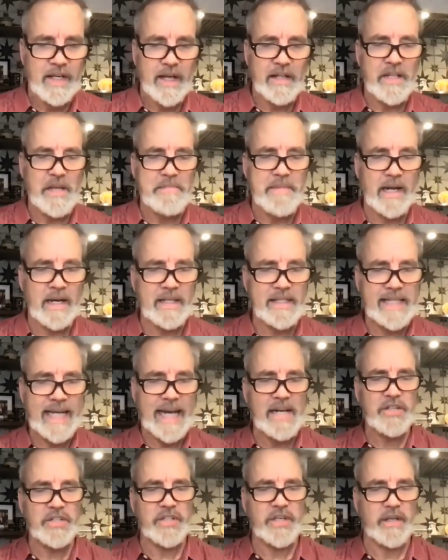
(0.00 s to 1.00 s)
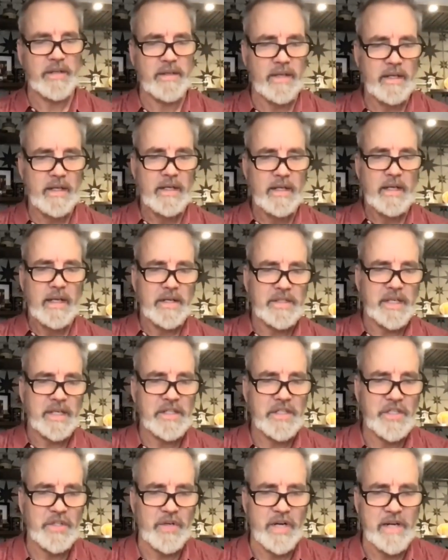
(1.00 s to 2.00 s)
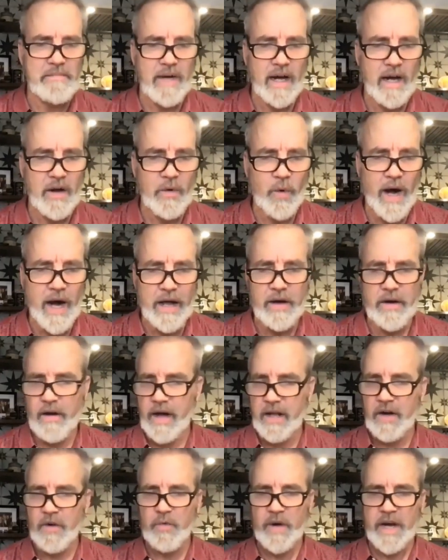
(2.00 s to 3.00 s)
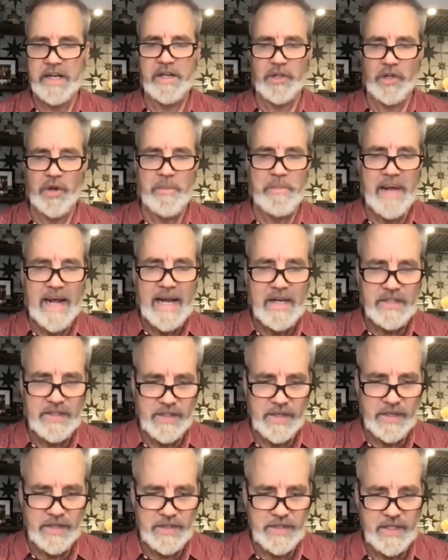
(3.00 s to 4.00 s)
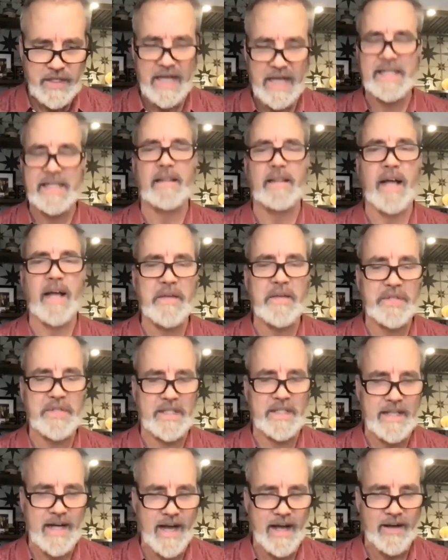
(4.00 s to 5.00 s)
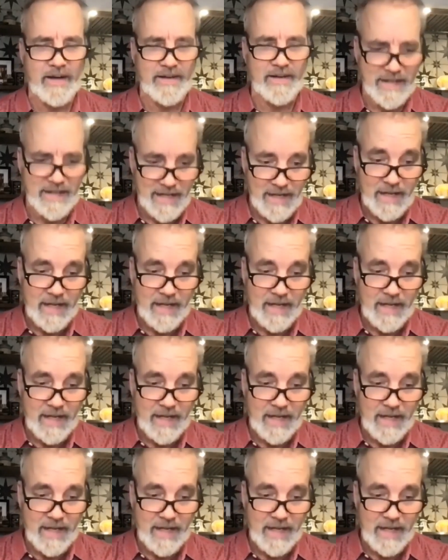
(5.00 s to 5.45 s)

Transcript: And the meditation, it says, drink my water on a regular basis as a lifestyle.